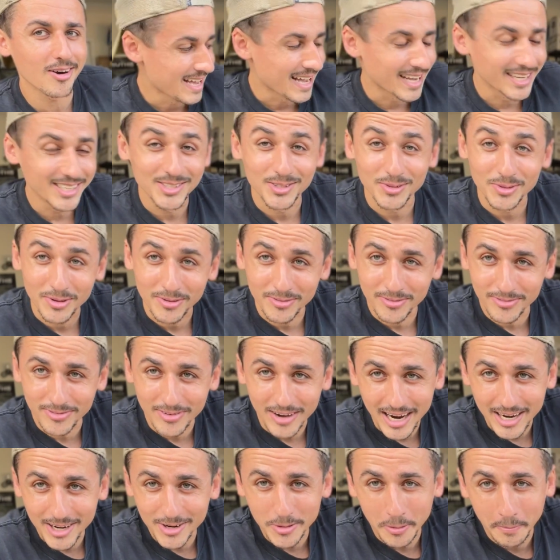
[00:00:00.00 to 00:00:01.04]
and do the
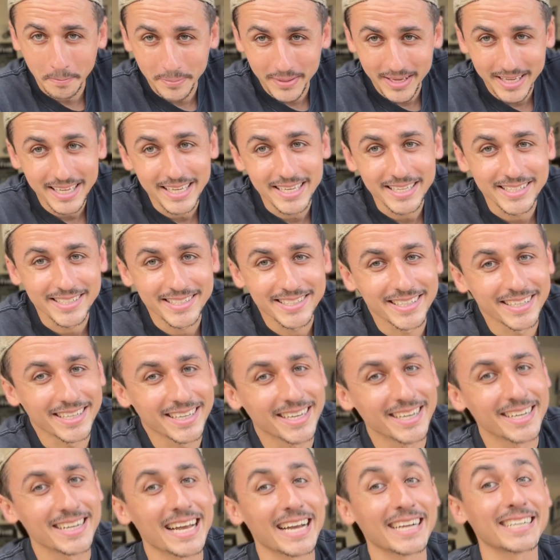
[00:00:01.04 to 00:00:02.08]
final piece to
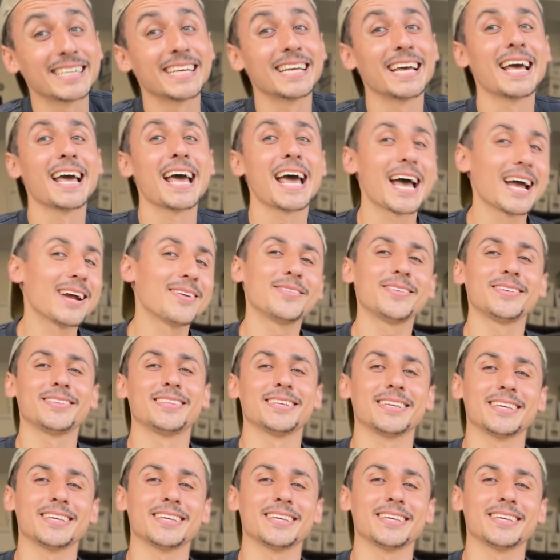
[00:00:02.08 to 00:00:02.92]
connect everything